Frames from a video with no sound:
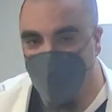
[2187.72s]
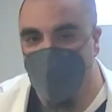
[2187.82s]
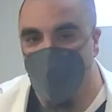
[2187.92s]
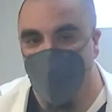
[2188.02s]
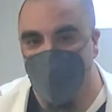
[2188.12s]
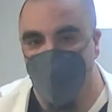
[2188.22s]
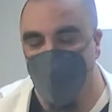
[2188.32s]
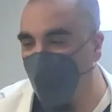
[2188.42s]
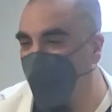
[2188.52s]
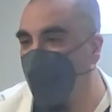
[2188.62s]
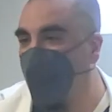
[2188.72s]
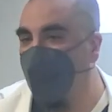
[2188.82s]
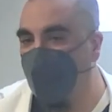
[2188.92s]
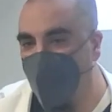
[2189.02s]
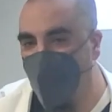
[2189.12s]
activity for
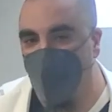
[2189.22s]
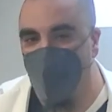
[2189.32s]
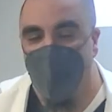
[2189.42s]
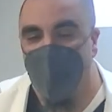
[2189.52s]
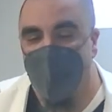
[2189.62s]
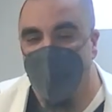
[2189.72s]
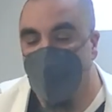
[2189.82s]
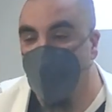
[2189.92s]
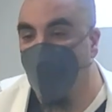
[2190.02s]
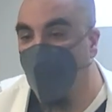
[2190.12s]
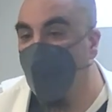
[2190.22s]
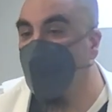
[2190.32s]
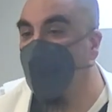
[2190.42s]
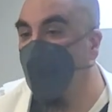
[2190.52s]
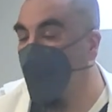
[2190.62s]
measurements, right? Or see flow
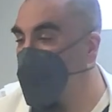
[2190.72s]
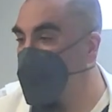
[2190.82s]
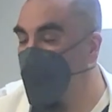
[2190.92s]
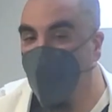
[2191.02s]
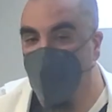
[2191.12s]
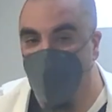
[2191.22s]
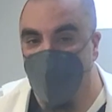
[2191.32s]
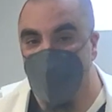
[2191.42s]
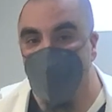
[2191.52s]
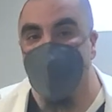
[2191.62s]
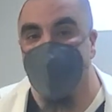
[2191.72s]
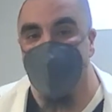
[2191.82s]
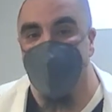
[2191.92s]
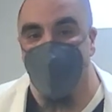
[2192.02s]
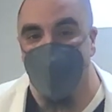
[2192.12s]
sheet for wheelchair measurements, something to
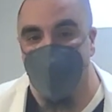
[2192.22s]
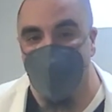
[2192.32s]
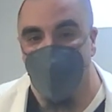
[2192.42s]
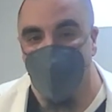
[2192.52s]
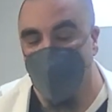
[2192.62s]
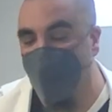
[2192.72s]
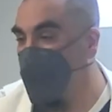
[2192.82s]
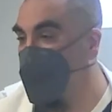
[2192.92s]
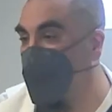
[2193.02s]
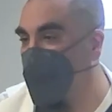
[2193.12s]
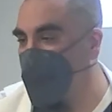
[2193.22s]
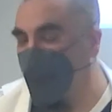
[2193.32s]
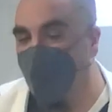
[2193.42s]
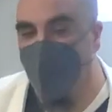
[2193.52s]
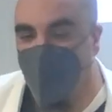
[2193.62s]
that effect, right? So you can do that.